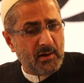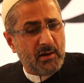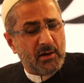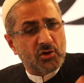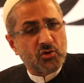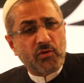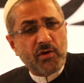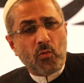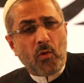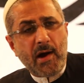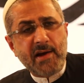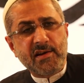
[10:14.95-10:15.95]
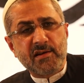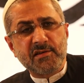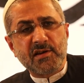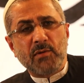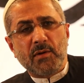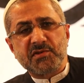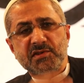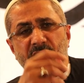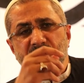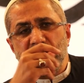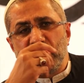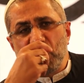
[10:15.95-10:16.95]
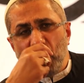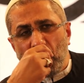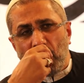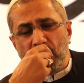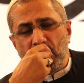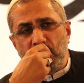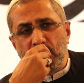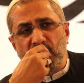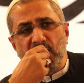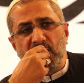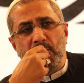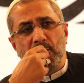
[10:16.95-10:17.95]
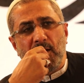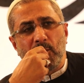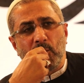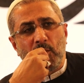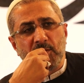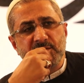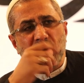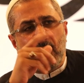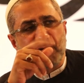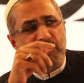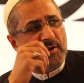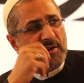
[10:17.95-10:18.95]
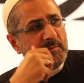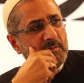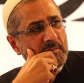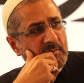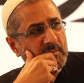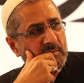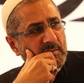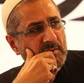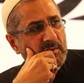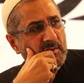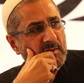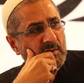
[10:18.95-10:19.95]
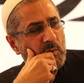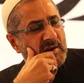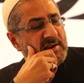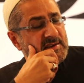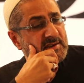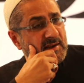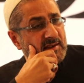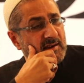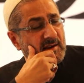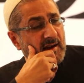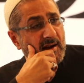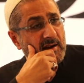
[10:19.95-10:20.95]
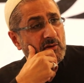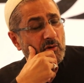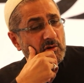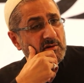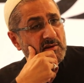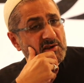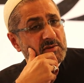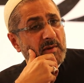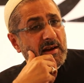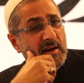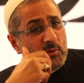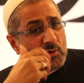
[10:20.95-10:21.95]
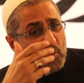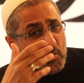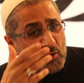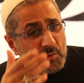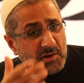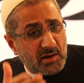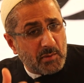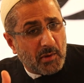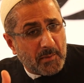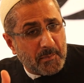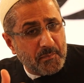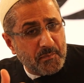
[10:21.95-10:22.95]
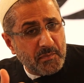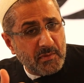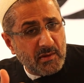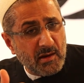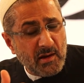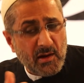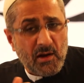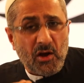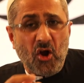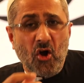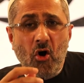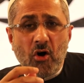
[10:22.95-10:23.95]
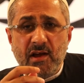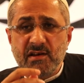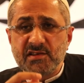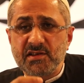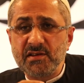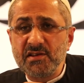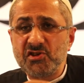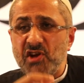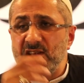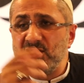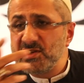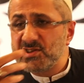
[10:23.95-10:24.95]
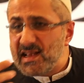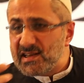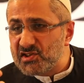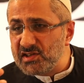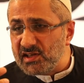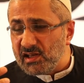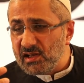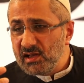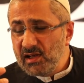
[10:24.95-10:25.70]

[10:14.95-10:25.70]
So then why didn't Imam Sadiq know who the Imam was after him? When he said that I thought Ismail was going to be the Imam. God had a sudden change in his destiny.